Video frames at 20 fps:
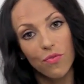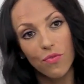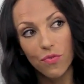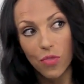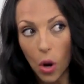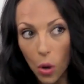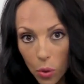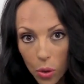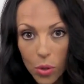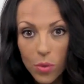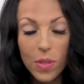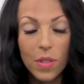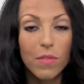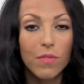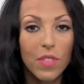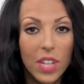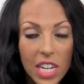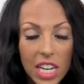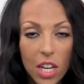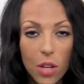photos
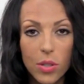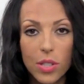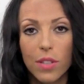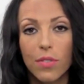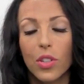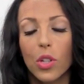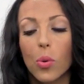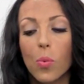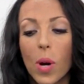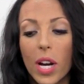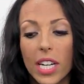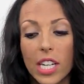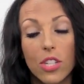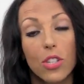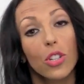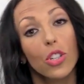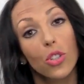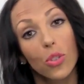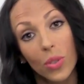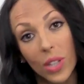and videos if you're wanting
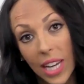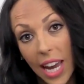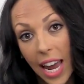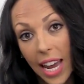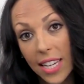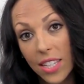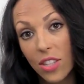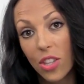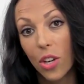to create